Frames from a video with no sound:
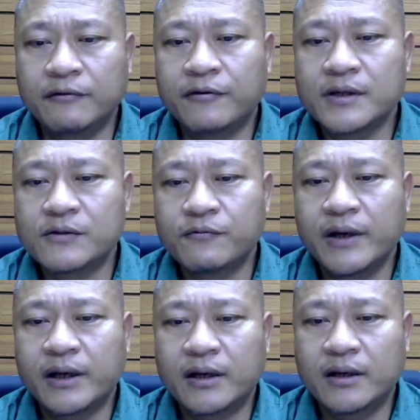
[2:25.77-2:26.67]

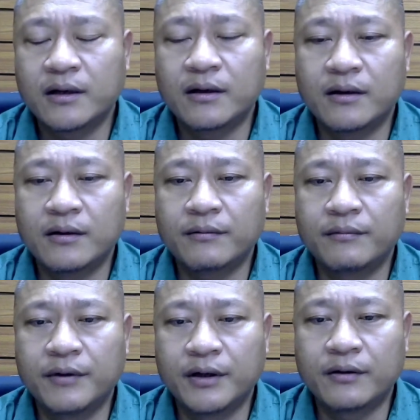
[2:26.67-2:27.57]
in the first week,
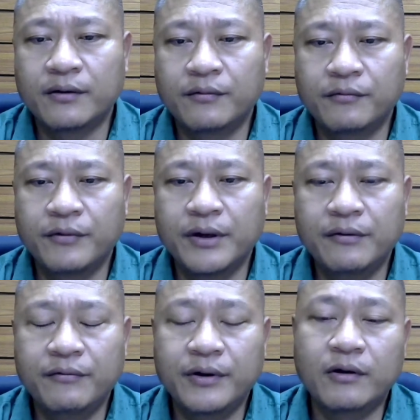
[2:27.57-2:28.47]

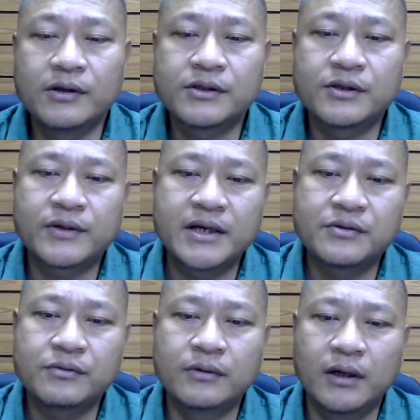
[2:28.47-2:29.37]
we also tries
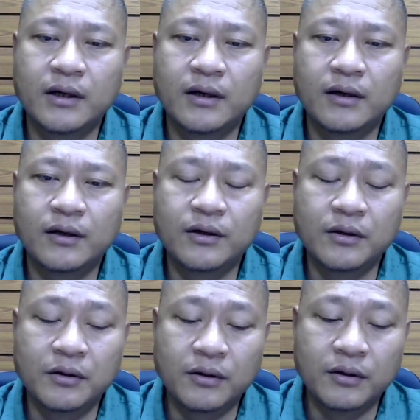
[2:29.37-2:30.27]
to
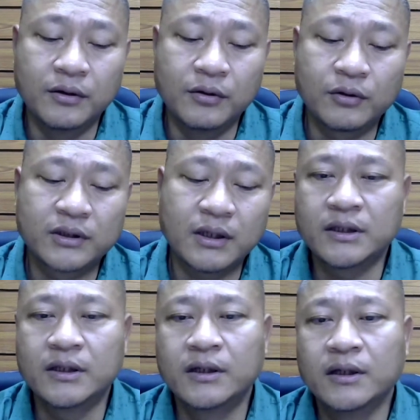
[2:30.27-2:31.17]
looked
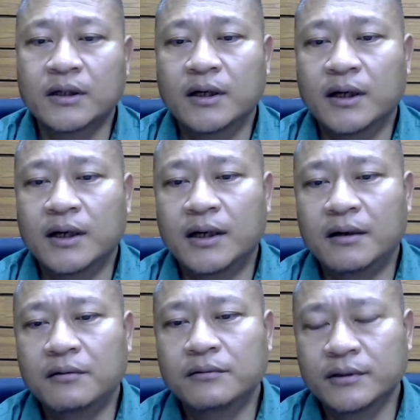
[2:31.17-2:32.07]
upon
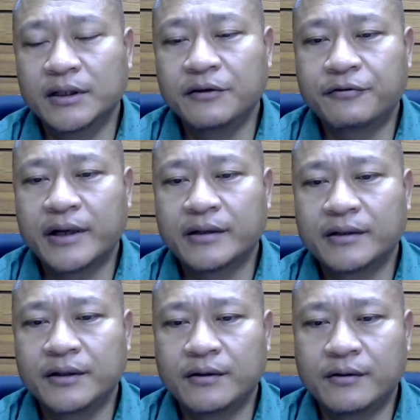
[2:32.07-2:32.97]
how the
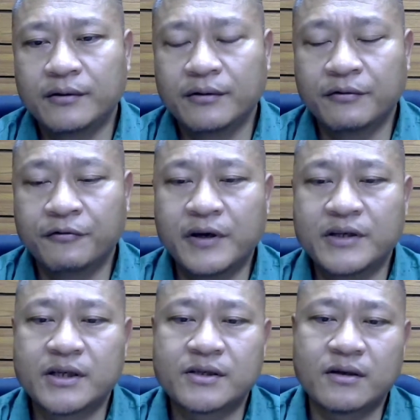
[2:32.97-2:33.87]
different
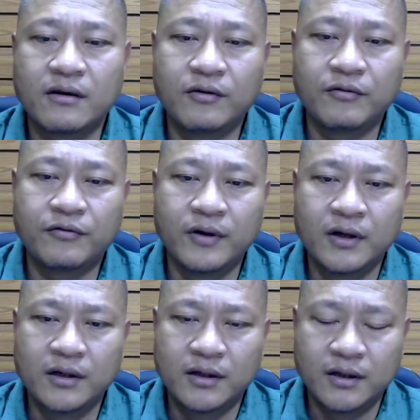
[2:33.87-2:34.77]
facets of
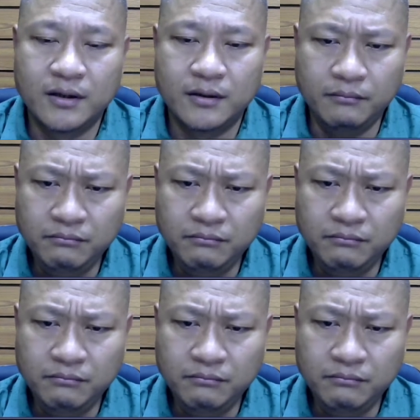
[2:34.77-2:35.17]
uh,